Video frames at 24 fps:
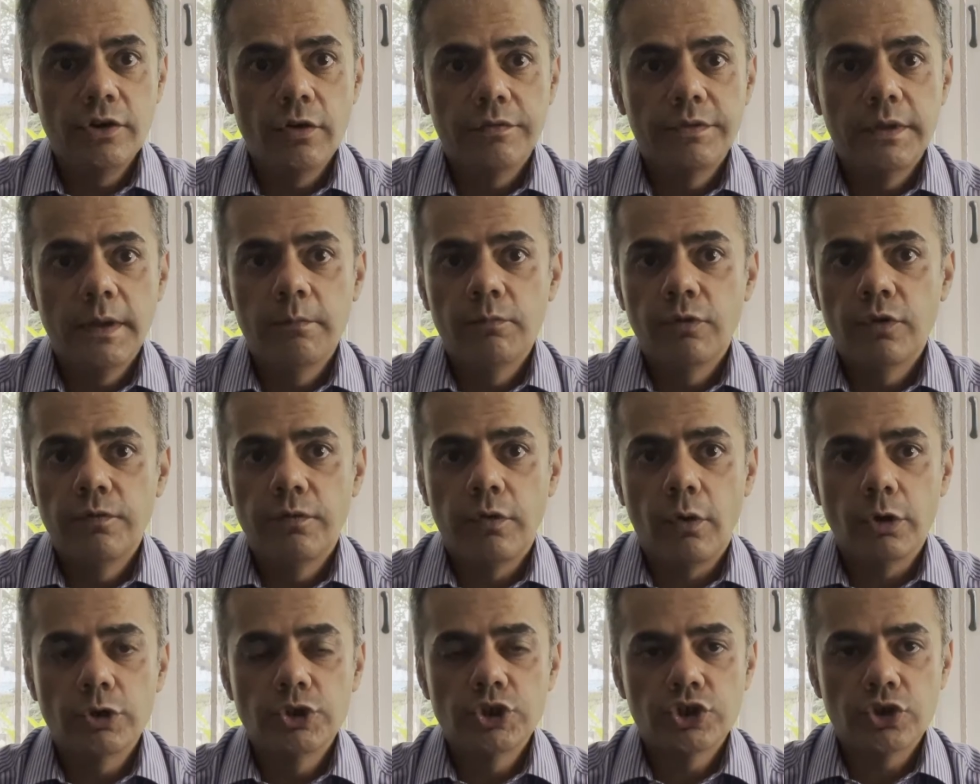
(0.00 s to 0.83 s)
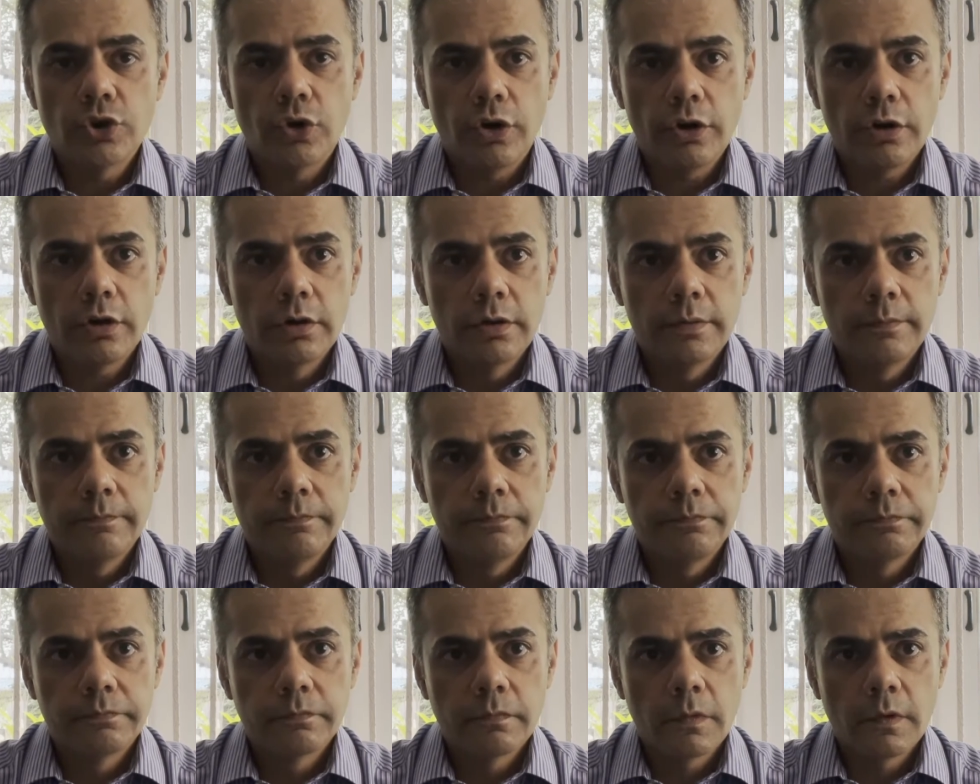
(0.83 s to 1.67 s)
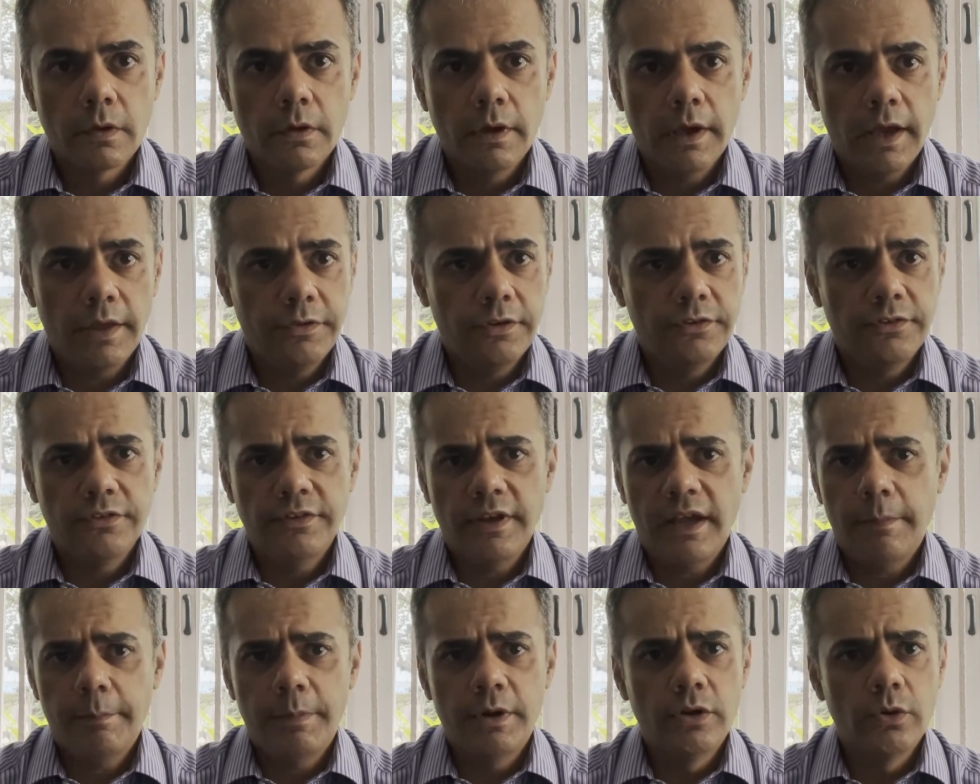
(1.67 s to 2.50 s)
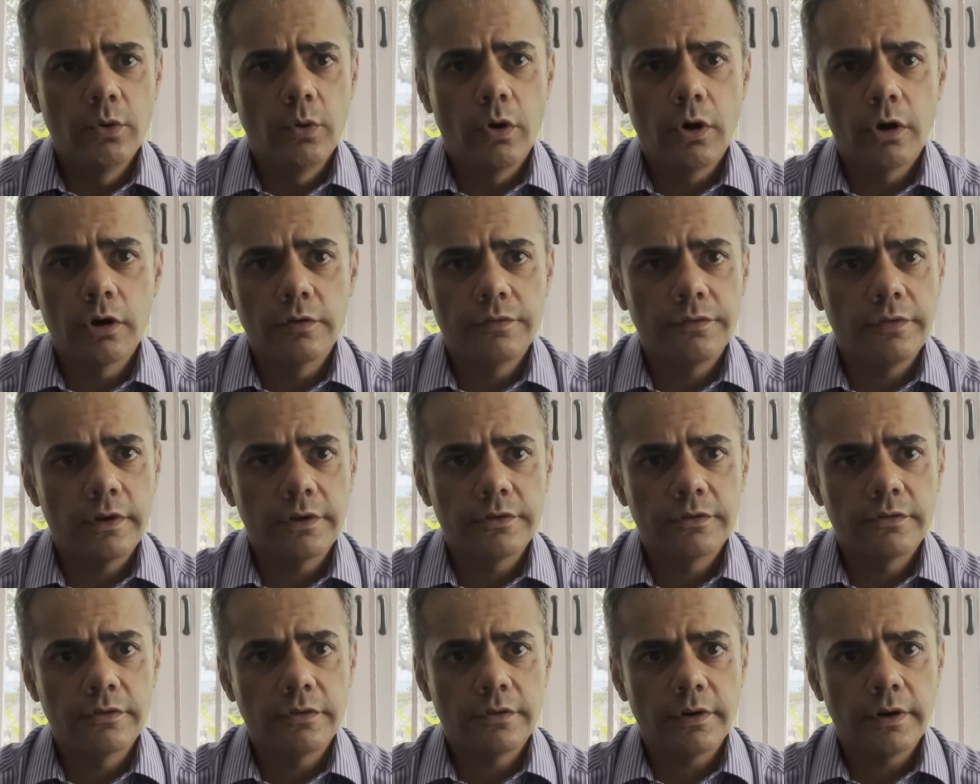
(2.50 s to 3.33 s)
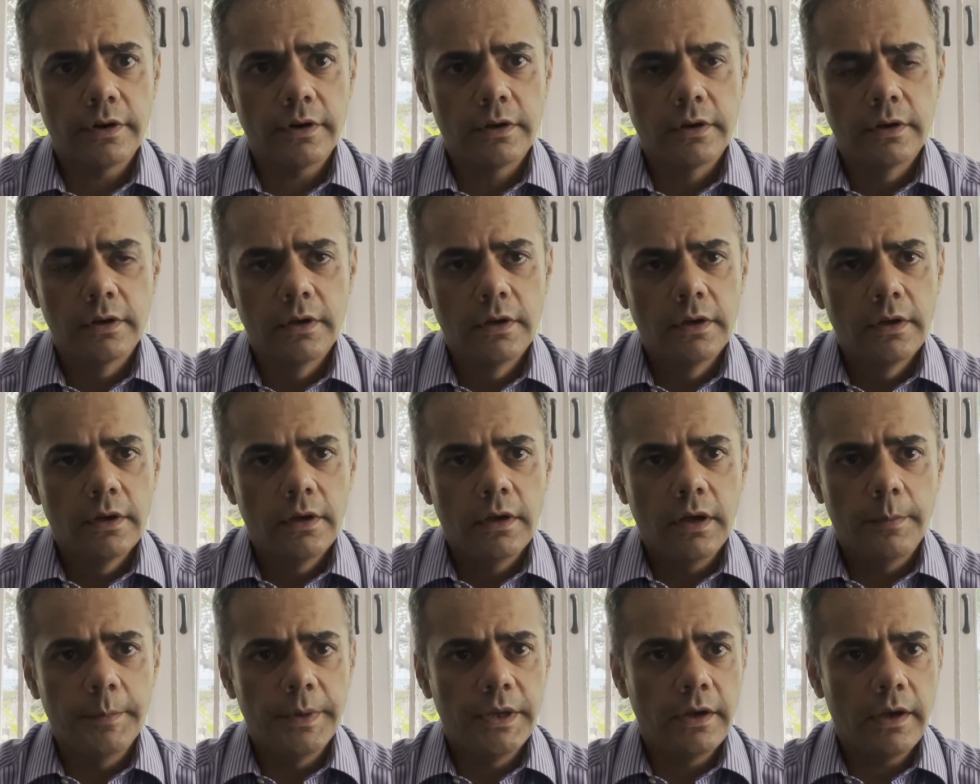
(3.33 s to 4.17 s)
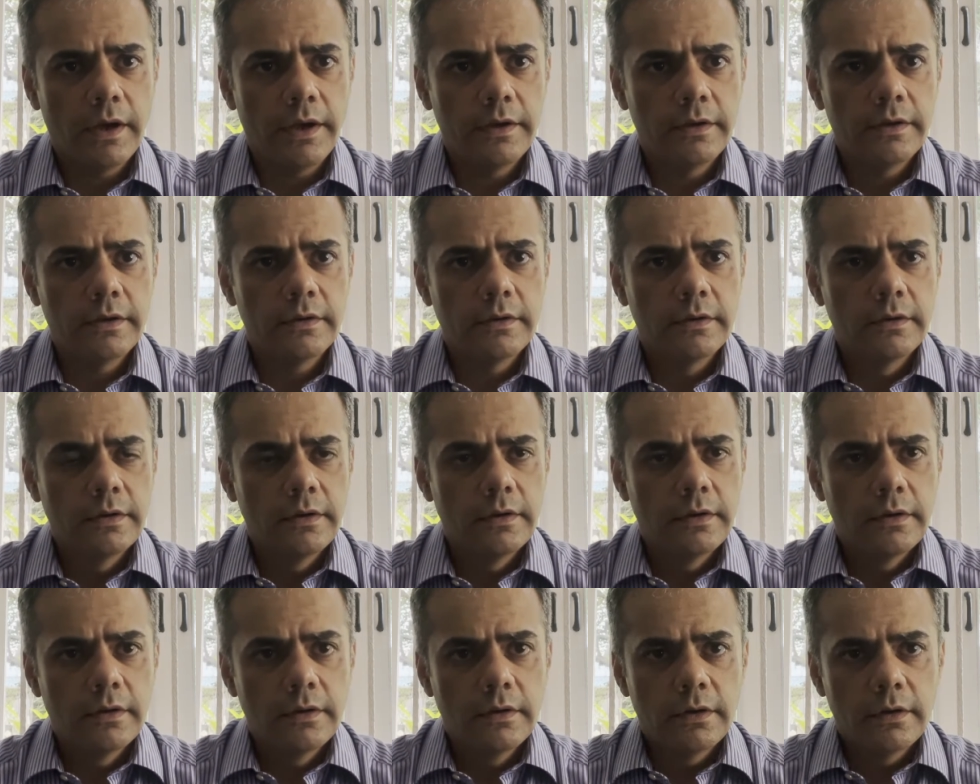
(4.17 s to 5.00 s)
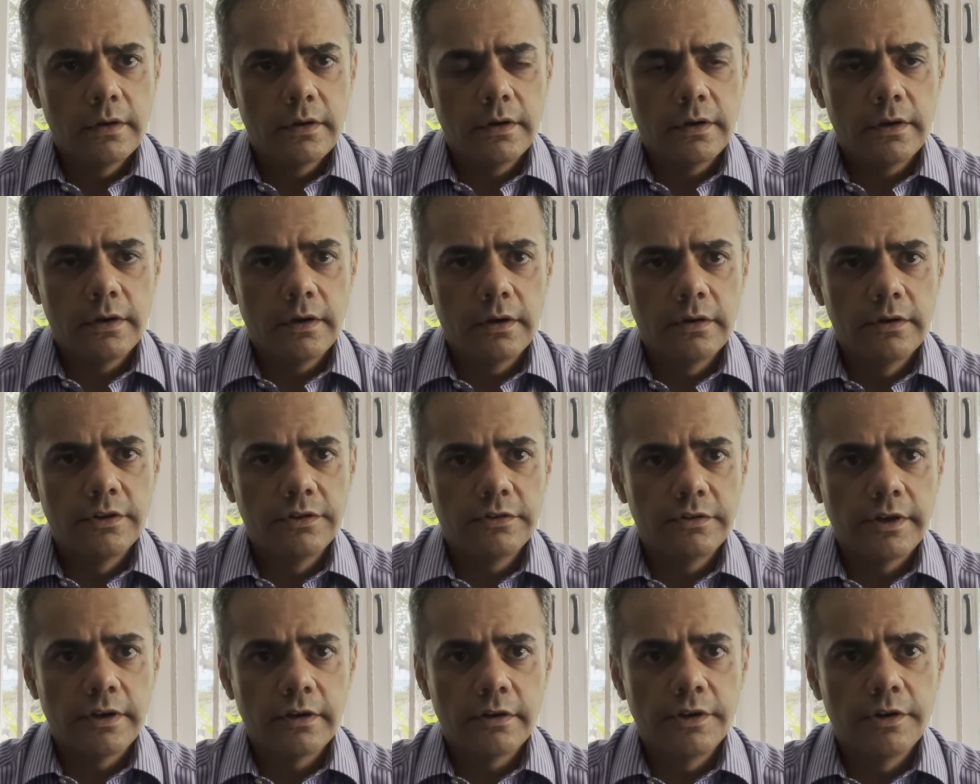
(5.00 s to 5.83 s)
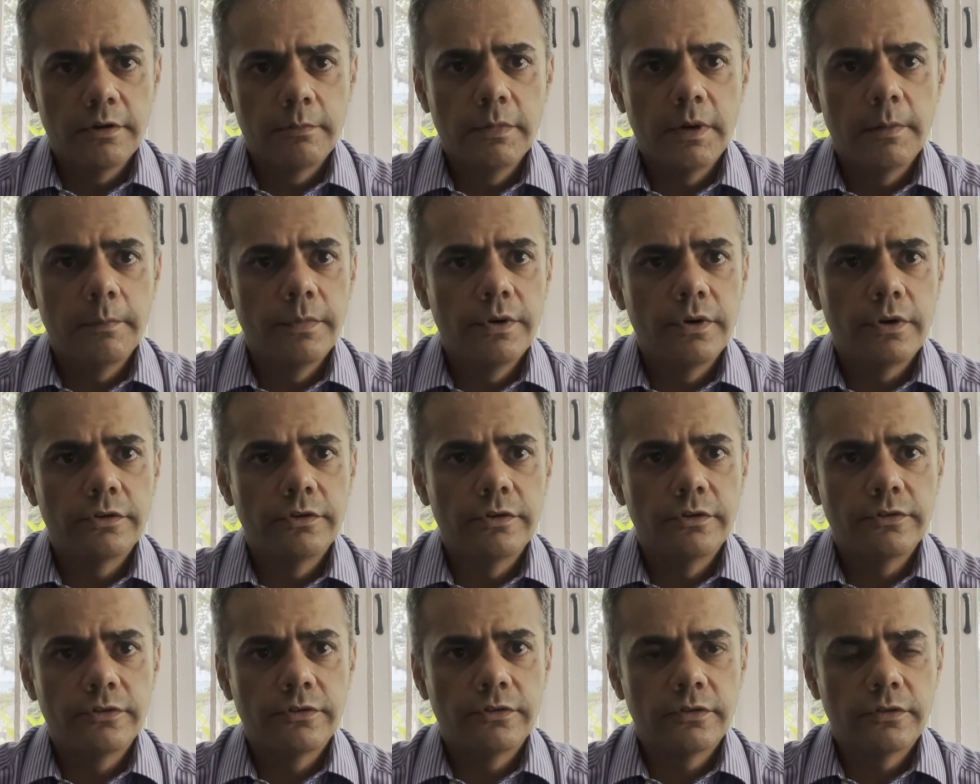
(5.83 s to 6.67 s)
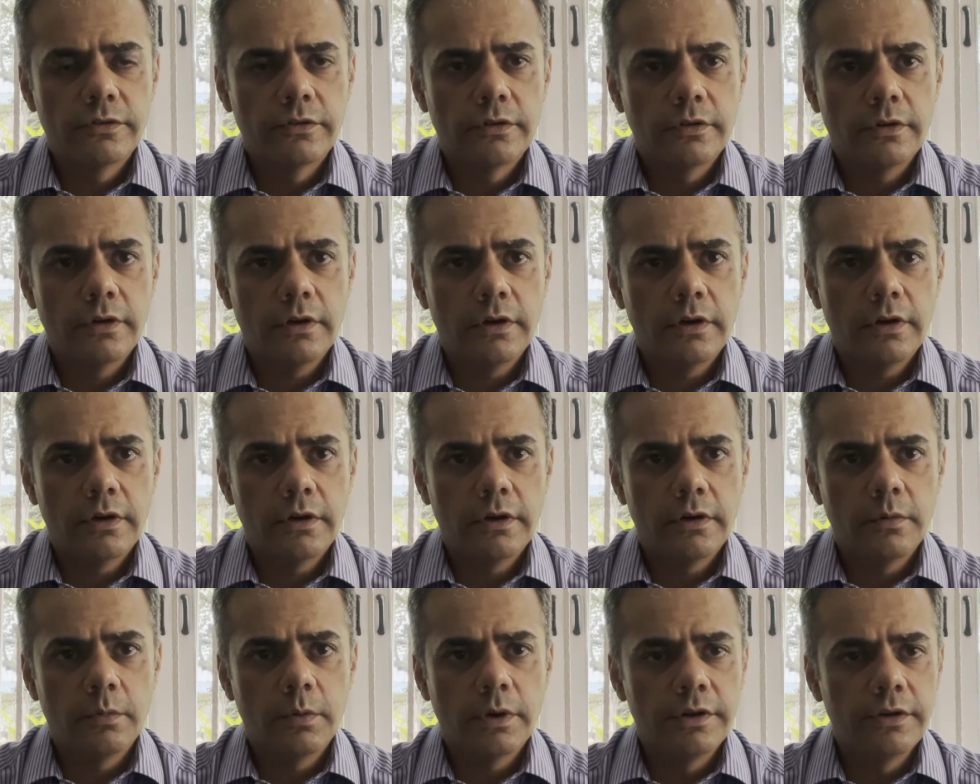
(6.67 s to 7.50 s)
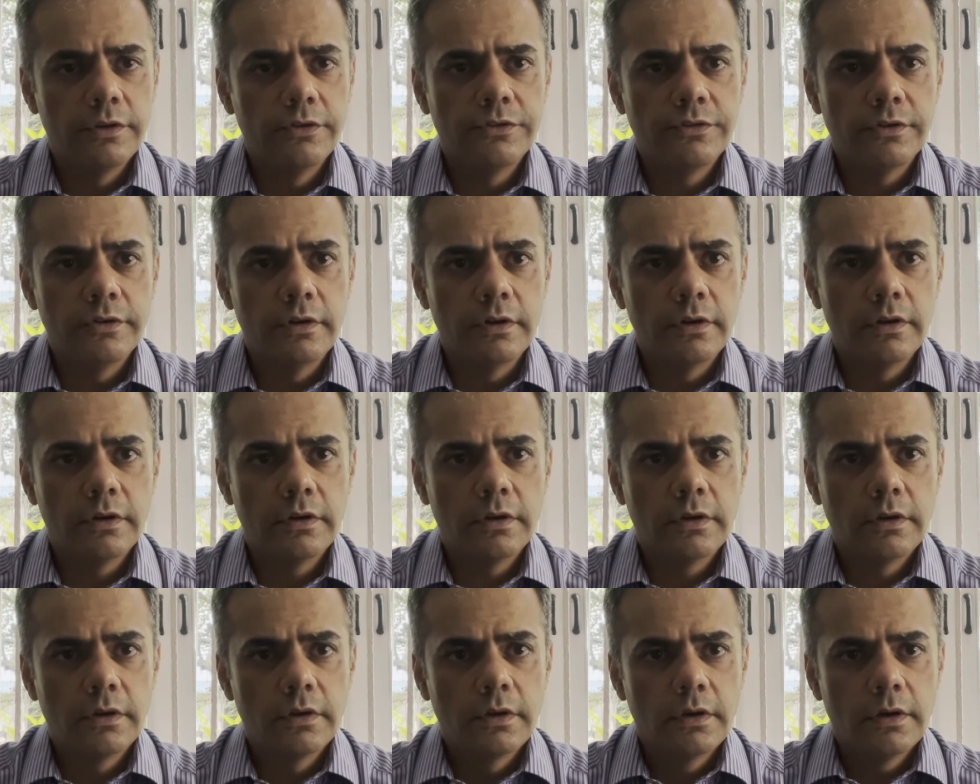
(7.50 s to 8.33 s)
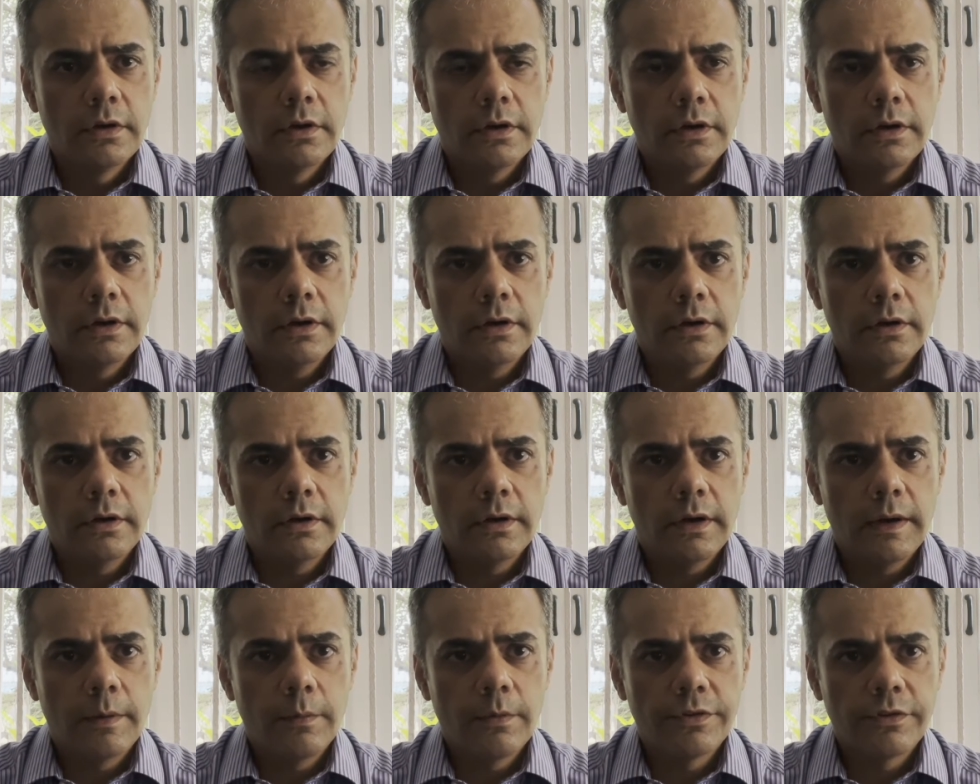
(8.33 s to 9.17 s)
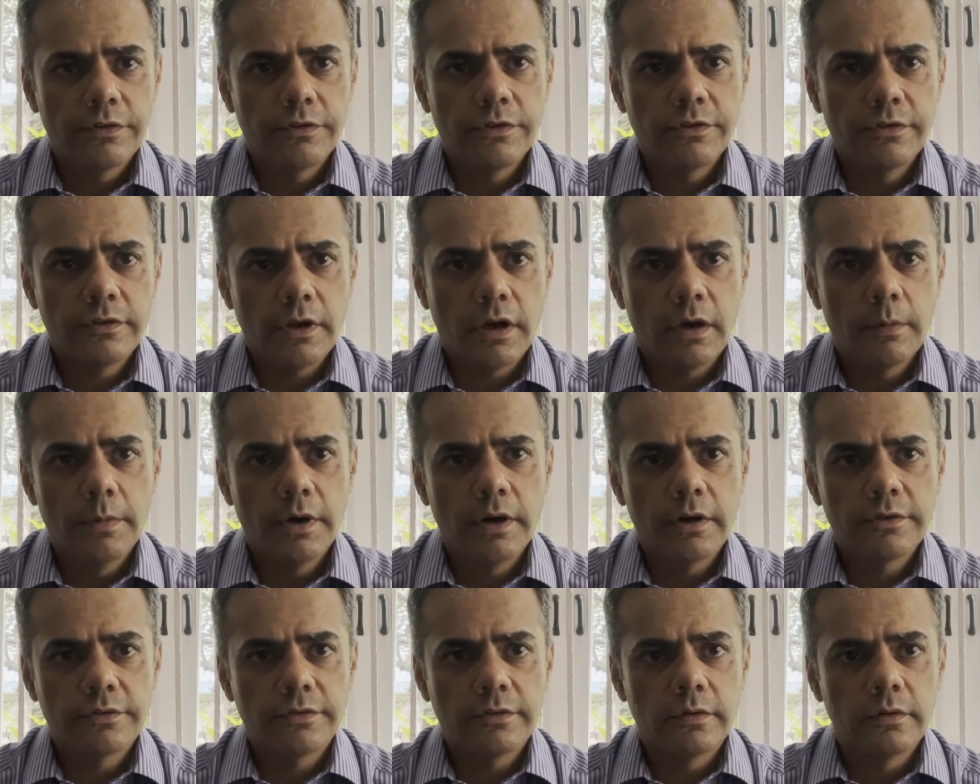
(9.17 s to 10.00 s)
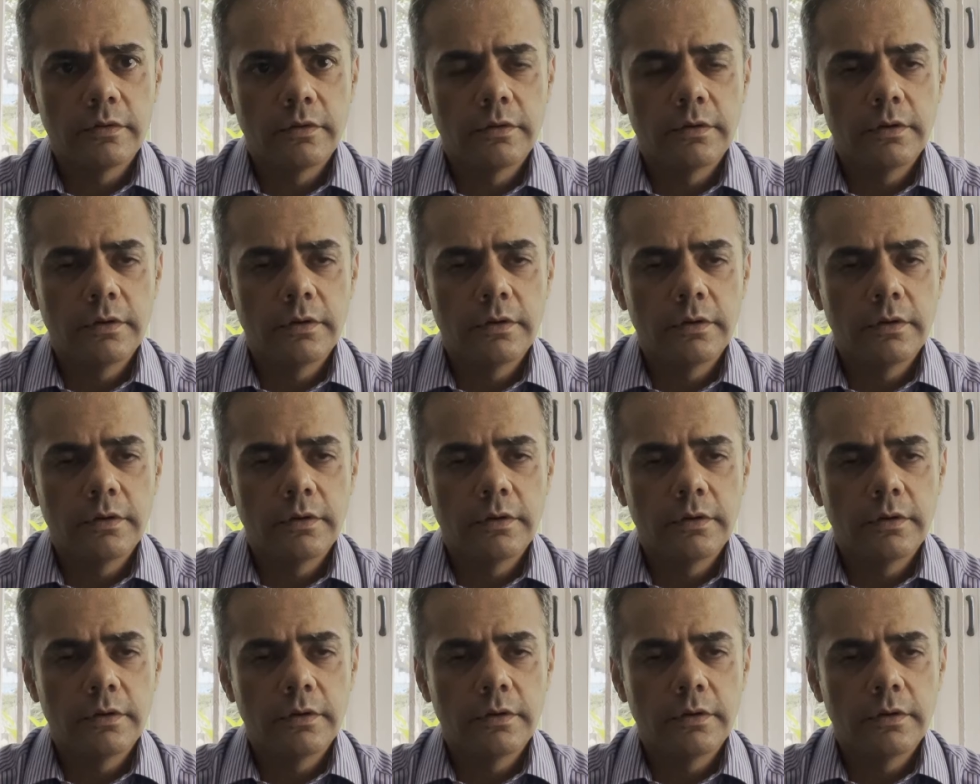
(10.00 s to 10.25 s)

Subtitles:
of them would fall short. And this has happened to all of us, right? I mean, I distinctly remember this one incident. I was at the Starbucks and